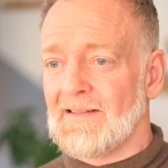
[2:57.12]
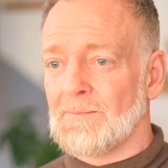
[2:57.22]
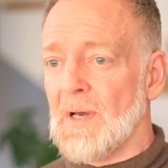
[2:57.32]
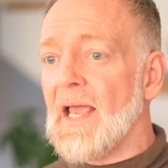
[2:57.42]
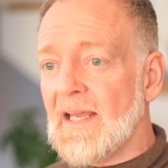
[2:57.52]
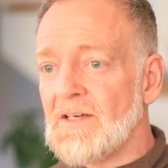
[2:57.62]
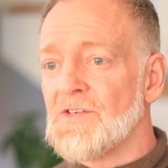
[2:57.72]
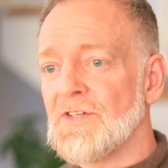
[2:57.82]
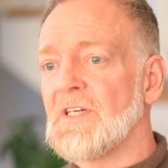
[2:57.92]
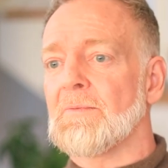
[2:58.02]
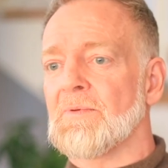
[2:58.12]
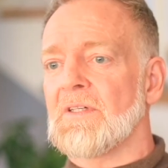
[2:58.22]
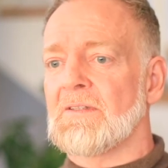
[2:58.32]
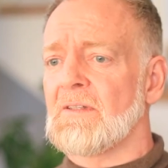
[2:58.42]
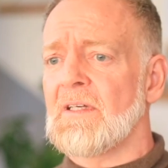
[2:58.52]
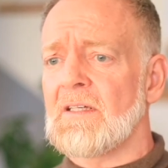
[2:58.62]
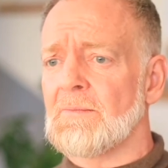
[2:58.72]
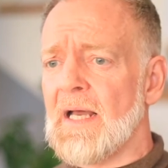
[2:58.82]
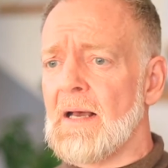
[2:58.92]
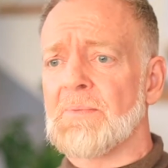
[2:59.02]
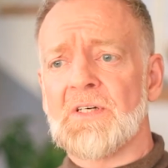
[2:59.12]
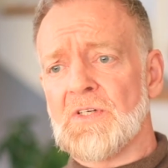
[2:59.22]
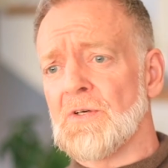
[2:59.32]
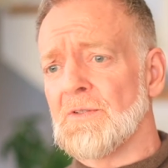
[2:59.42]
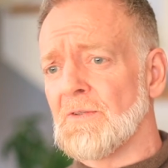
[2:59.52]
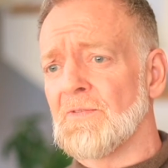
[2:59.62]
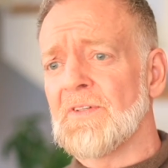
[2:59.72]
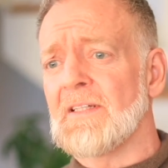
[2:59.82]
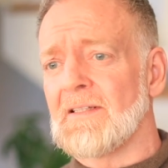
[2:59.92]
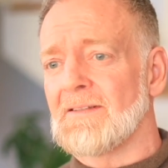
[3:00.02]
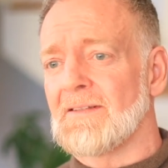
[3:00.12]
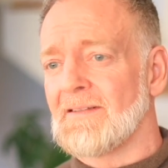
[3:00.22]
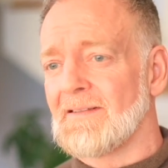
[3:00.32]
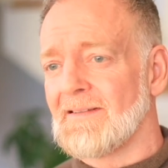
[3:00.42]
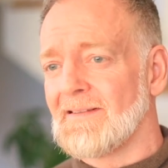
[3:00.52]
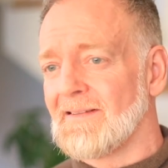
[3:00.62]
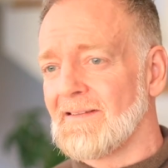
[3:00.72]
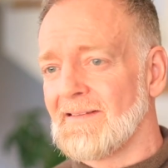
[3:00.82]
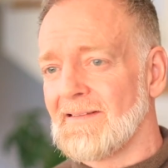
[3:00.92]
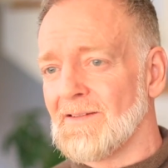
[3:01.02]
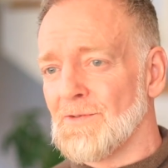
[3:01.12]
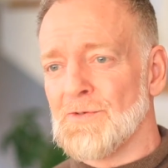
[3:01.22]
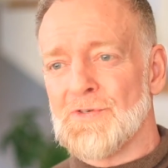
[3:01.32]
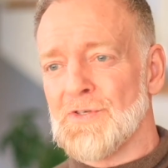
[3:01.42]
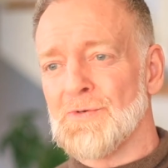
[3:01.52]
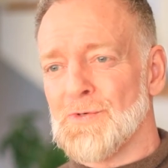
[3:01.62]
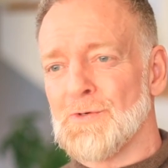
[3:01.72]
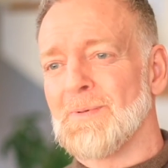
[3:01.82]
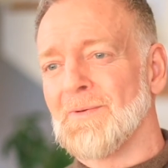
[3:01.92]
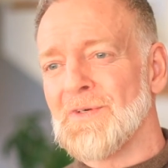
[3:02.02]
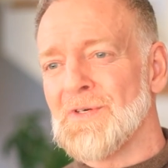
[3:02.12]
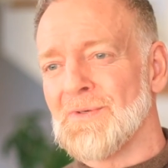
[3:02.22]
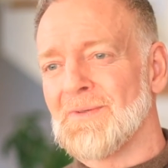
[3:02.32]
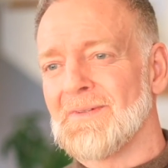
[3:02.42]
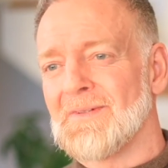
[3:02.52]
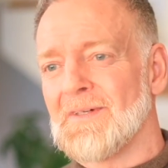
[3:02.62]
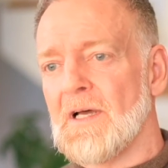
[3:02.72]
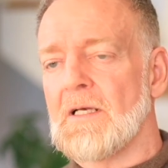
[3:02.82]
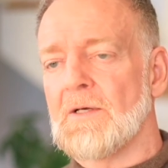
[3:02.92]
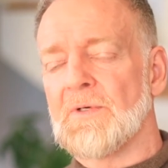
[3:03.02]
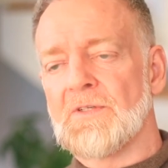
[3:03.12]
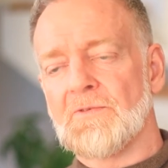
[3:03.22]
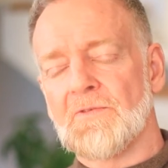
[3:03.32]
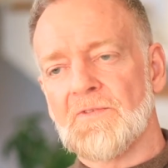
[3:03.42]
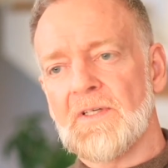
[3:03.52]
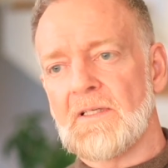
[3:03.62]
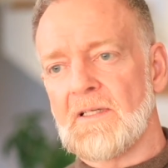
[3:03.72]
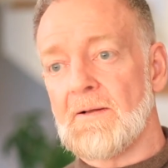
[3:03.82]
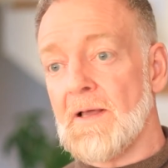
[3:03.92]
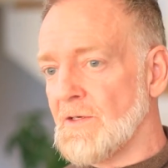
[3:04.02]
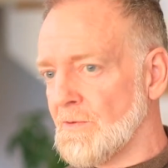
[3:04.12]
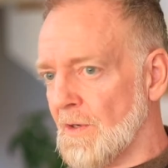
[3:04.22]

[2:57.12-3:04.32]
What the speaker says: Pain is a deep thing to think about, but until you feel it, you're still superficial. Only when you feel it, and you